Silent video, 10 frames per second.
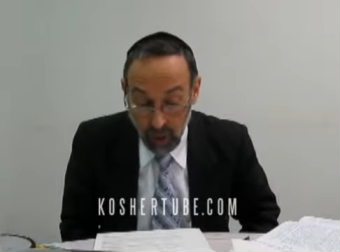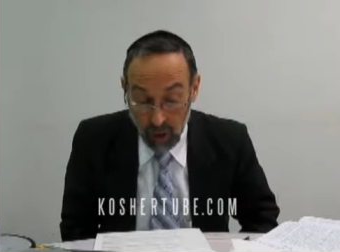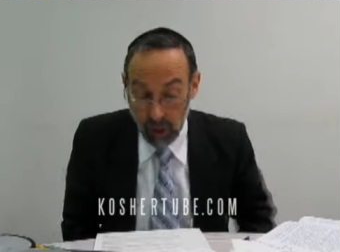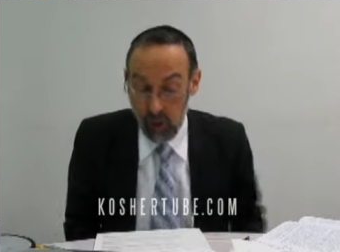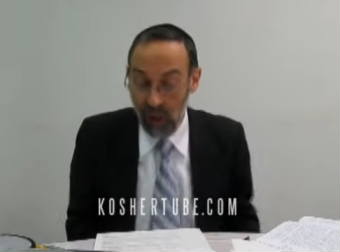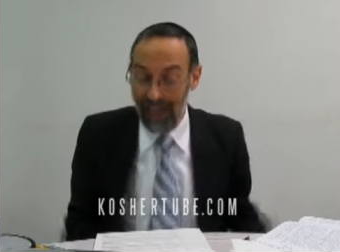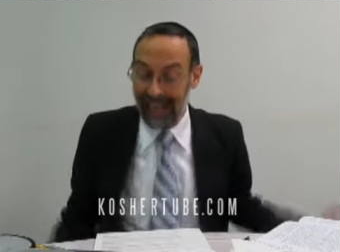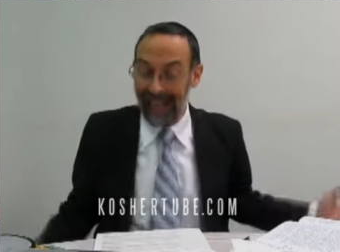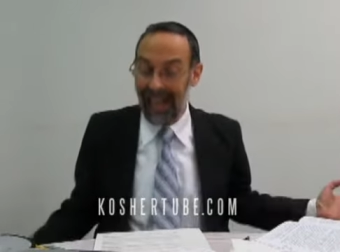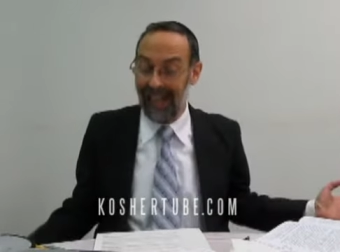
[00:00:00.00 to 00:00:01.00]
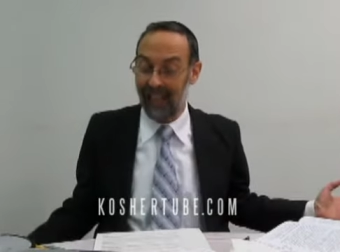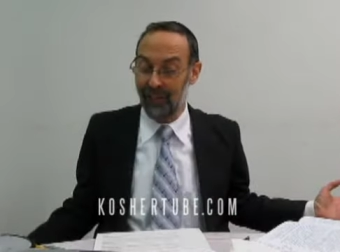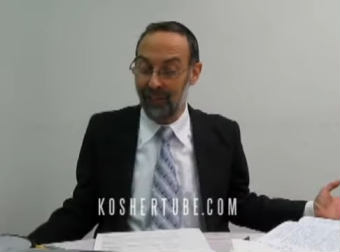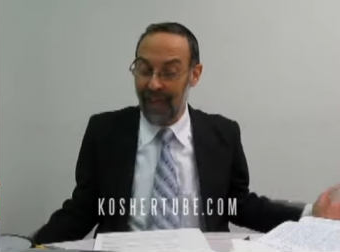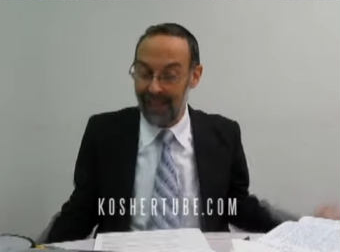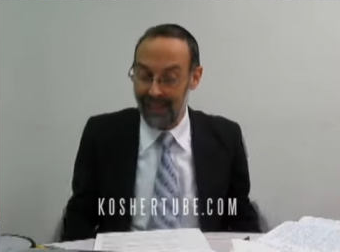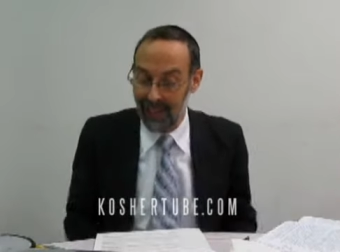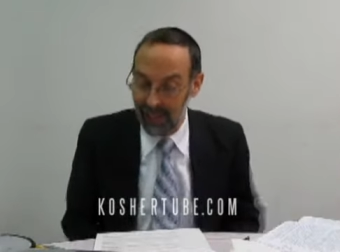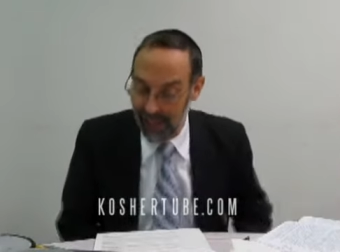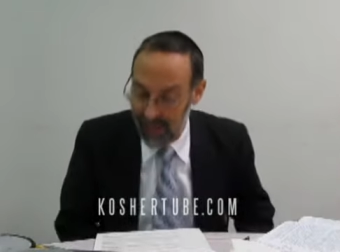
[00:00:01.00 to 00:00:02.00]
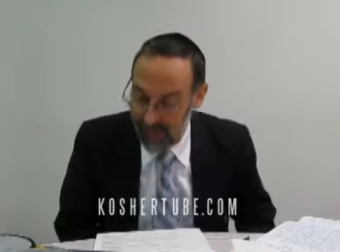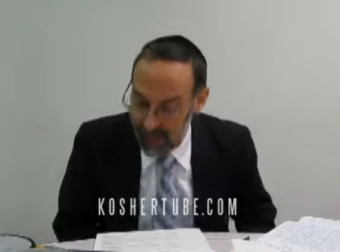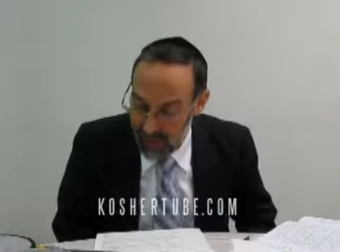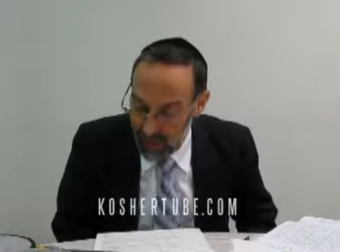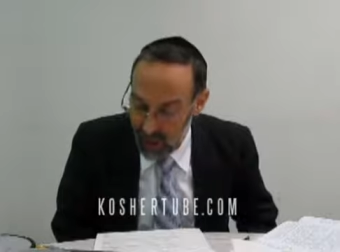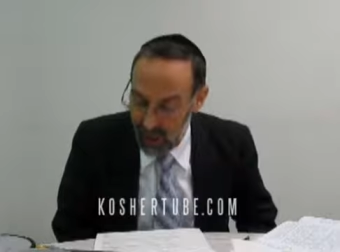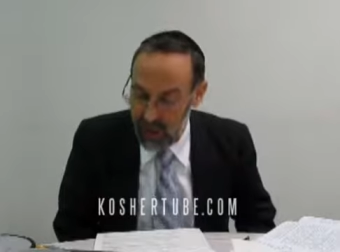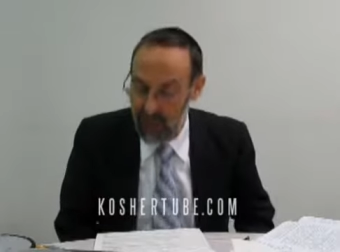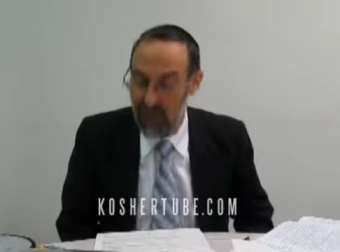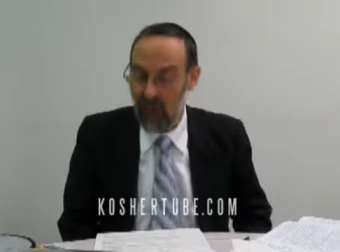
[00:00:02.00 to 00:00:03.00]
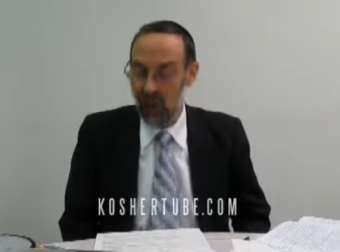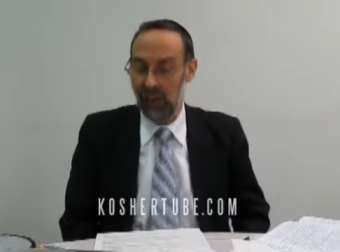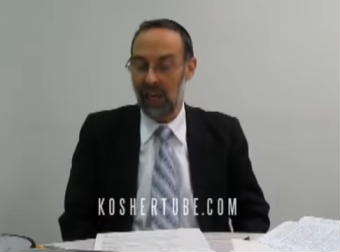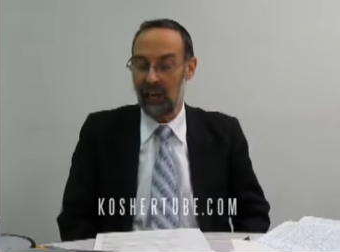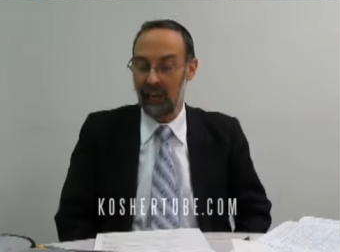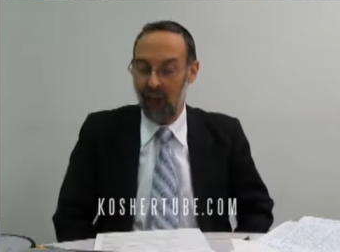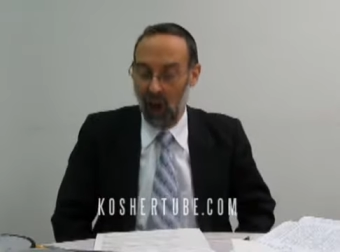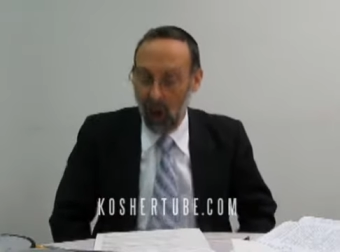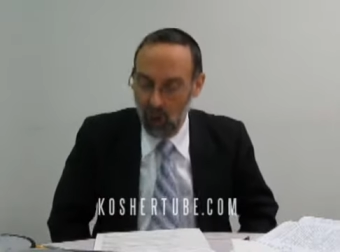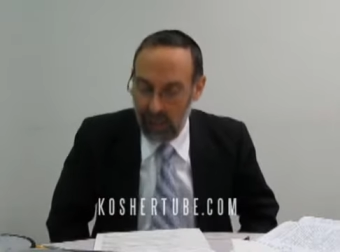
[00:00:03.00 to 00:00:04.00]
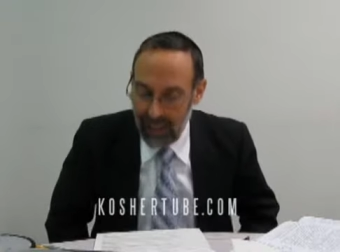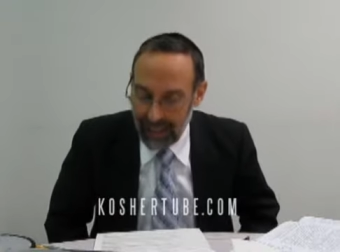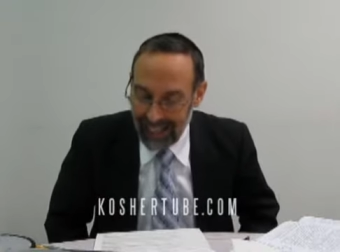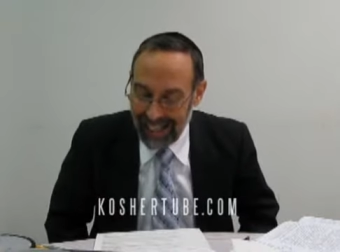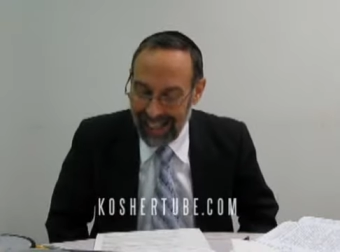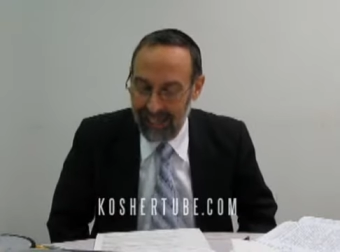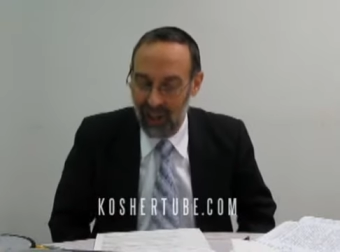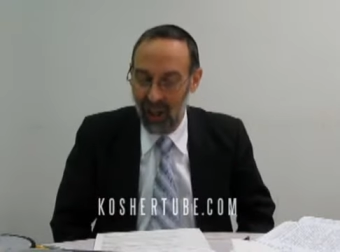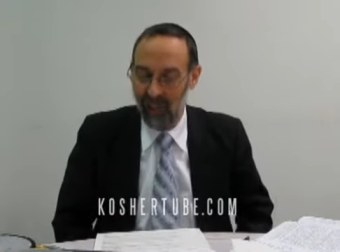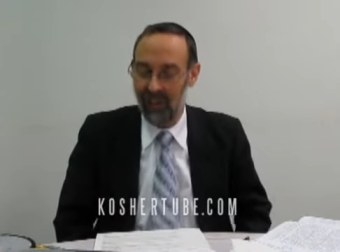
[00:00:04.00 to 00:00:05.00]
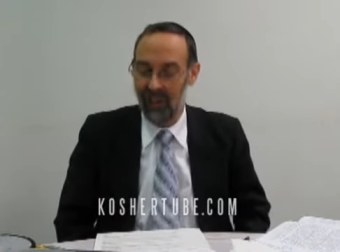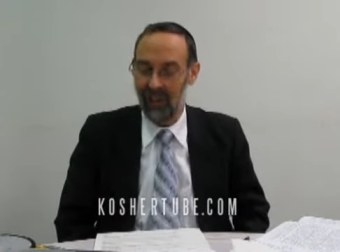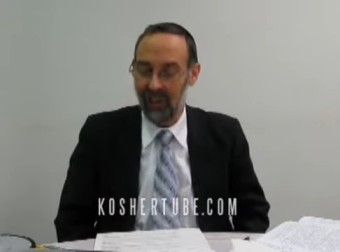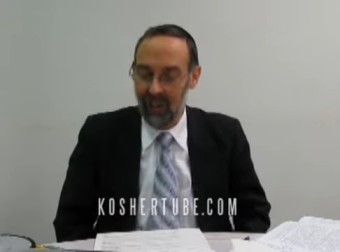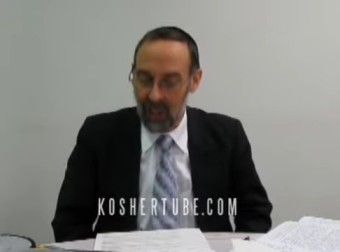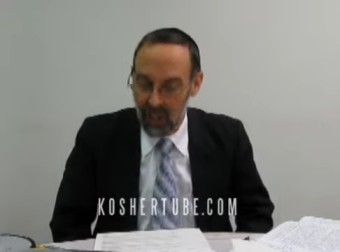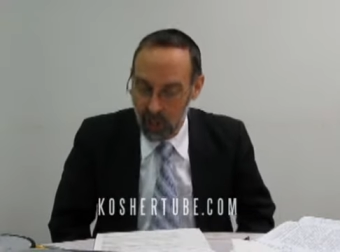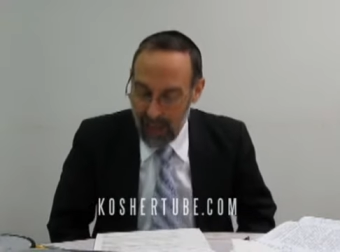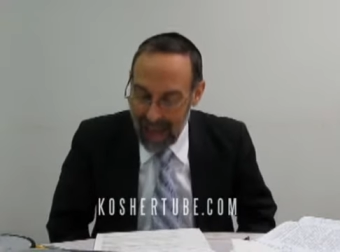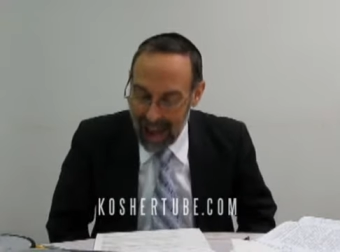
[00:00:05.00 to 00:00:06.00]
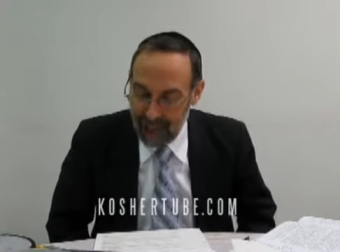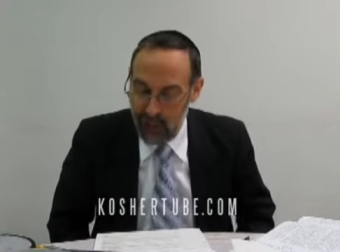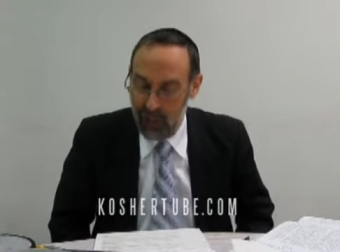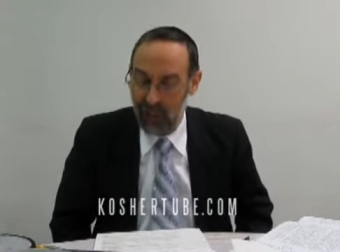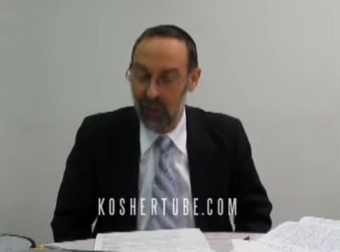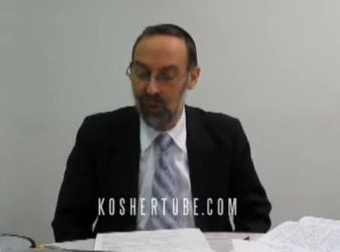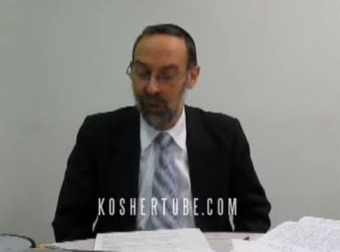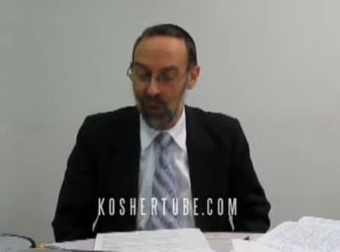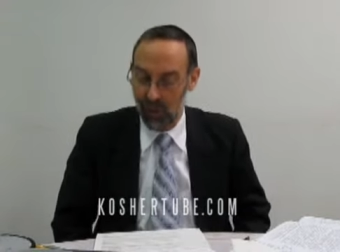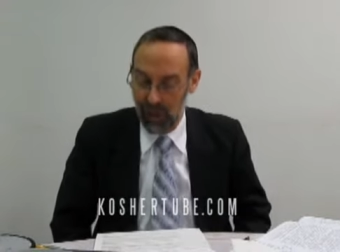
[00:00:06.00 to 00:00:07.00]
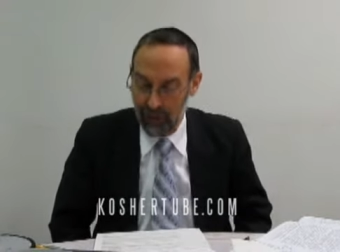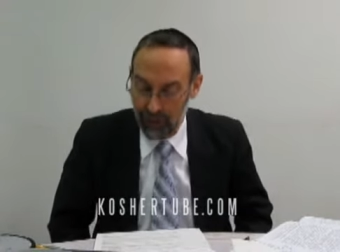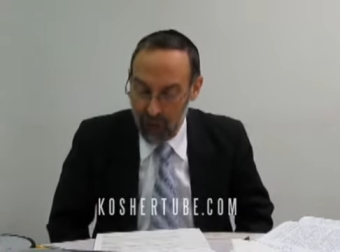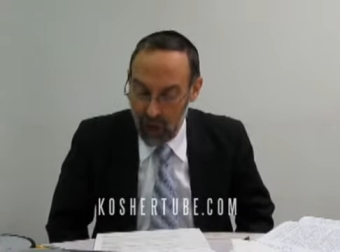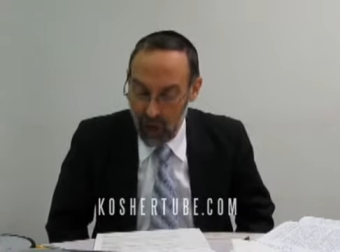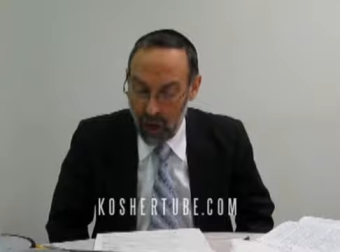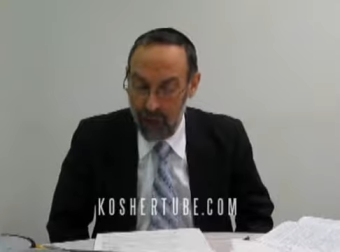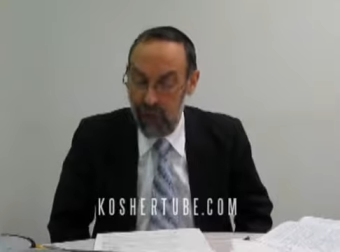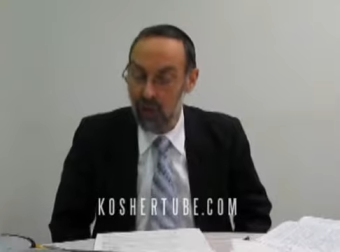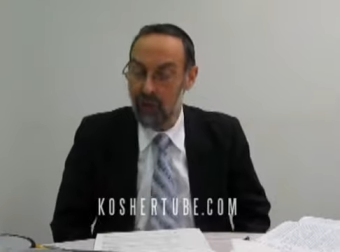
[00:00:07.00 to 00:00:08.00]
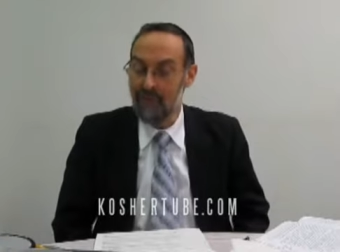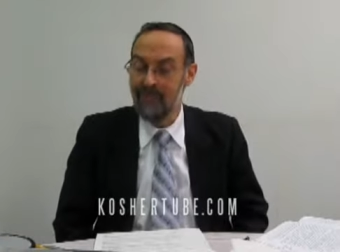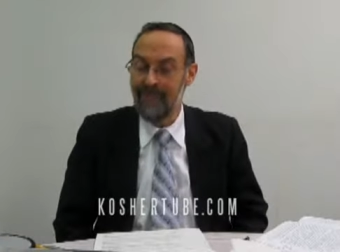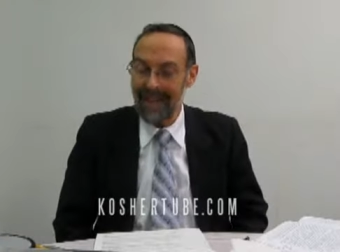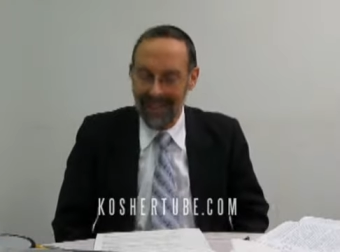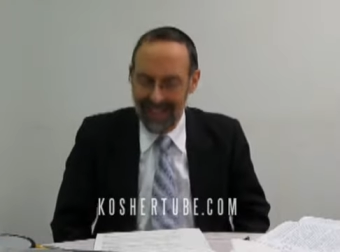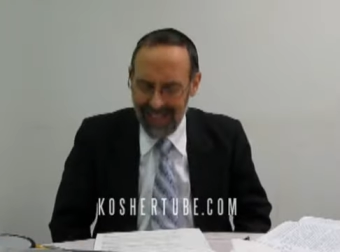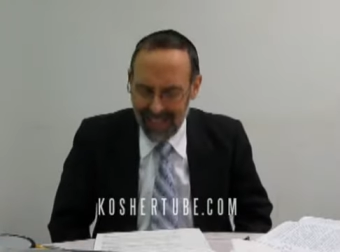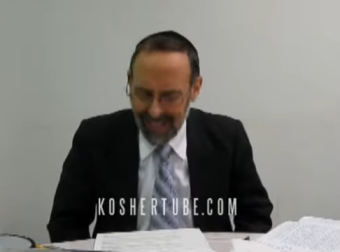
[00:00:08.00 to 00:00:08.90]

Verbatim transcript: Lule Cain, if not this, Yosef chote chet gadol. You would have to accuse Yosef of a tremendous,